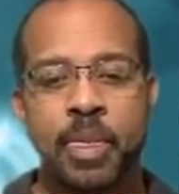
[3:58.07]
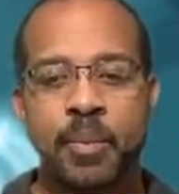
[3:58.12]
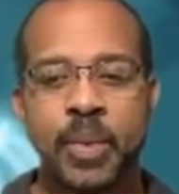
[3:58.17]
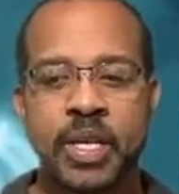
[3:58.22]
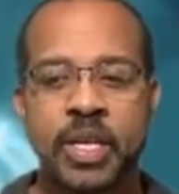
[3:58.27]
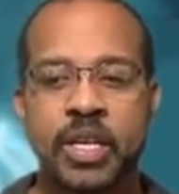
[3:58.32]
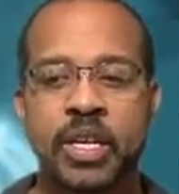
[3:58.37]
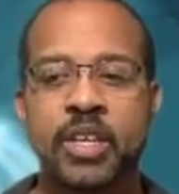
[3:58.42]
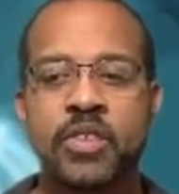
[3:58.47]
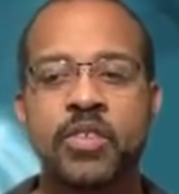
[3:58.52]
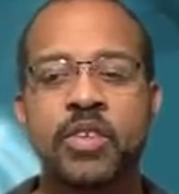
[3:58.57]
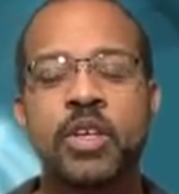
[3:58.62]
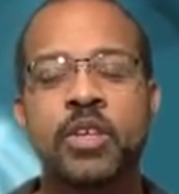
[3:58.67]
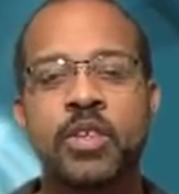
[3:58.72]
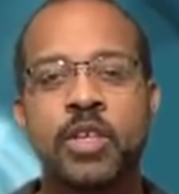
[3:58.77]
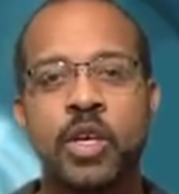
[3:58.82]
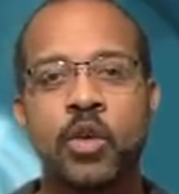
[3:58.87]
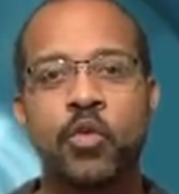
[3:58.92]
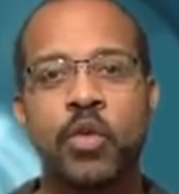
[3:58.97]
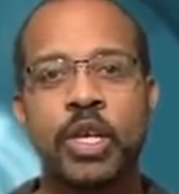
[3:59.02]
But it isn't
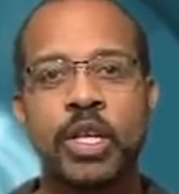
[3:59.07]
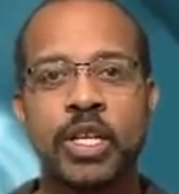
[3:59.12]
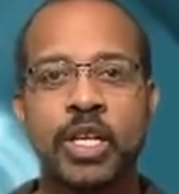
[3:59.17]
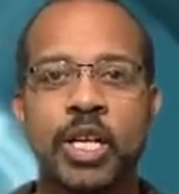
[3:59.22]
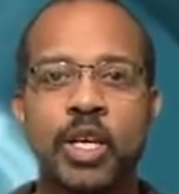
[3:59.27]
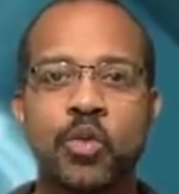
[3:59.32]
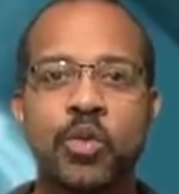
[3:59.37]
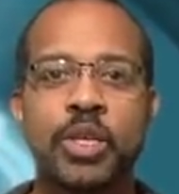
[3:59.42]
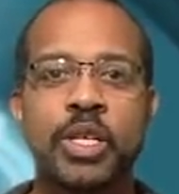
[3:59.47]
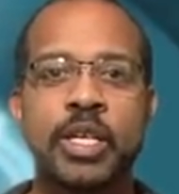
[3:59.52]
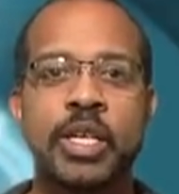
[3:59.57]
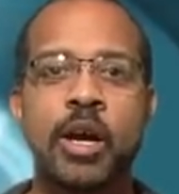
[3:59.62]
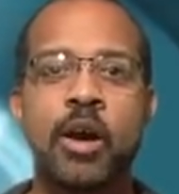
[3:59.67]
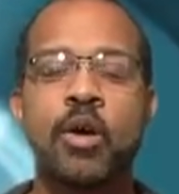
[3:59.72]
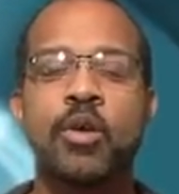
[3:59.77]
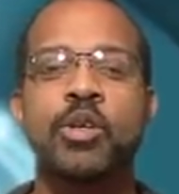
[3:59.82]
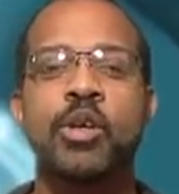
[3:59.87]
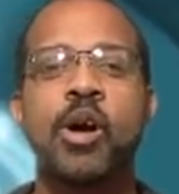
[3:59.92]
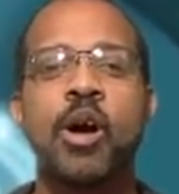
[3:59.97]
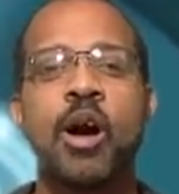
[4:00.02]
until we look within our
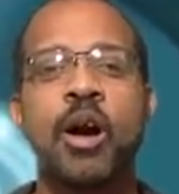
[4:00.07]
own